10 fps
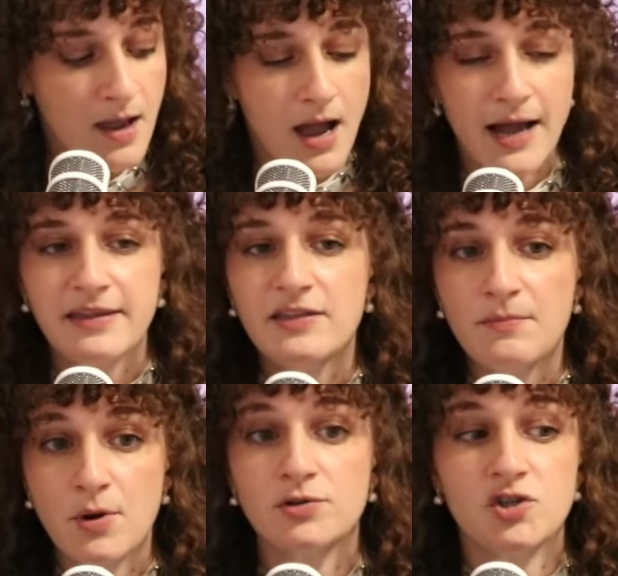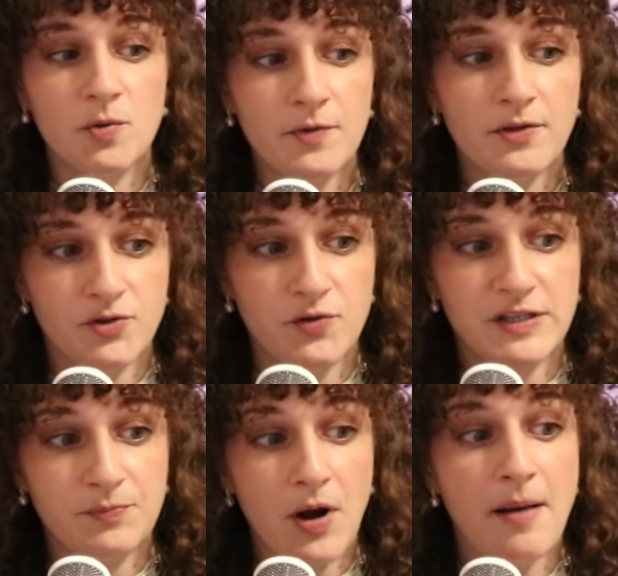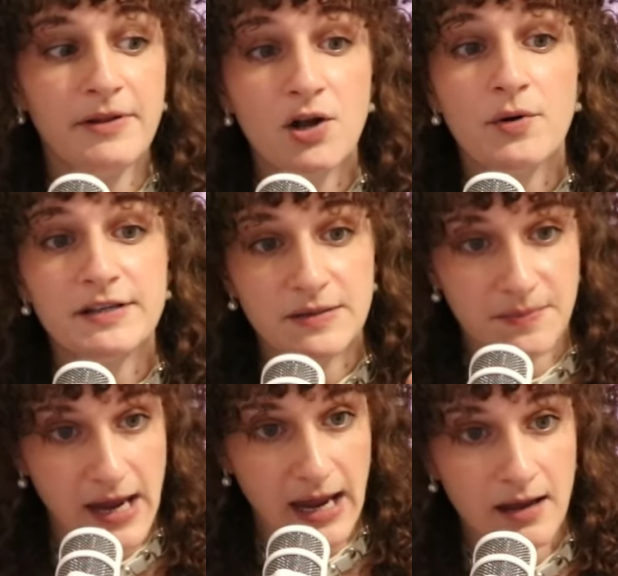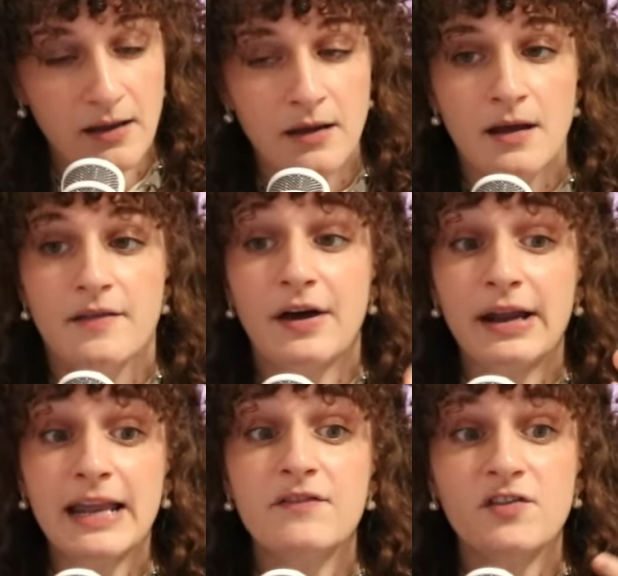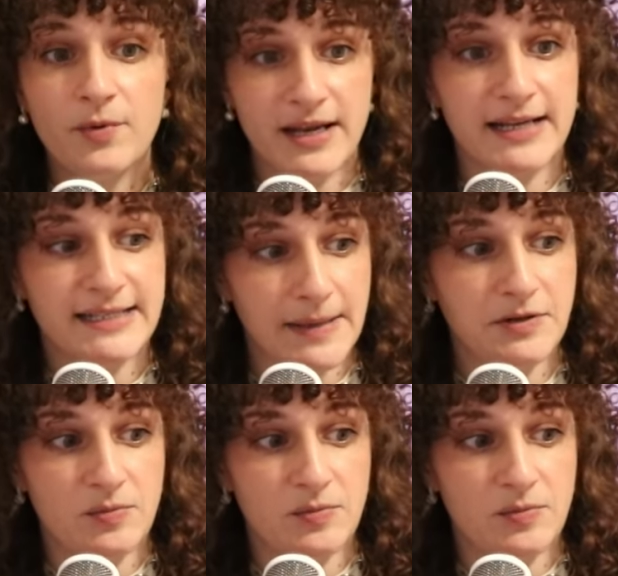I think the most truth is probably going to be that even if we can accept other